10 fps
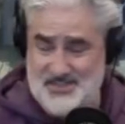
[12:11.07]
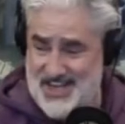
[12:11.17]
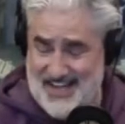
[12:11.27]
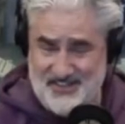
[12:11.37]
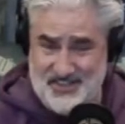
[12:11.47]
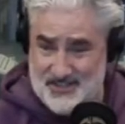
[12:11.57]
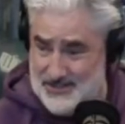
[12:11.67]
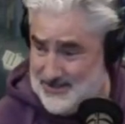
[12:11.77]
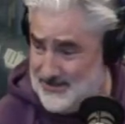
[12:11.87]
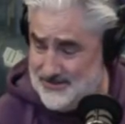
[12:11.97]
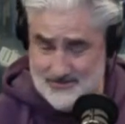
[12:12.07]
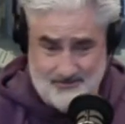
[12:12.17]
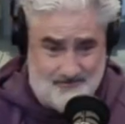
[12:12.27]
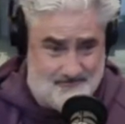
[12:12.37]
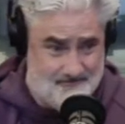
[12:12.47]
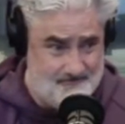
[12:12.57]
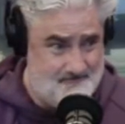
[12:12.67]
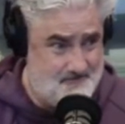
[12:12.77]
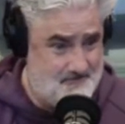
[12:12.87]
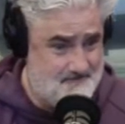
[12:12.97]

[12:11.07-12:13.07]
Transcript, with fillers: tense in here. It yeah. is.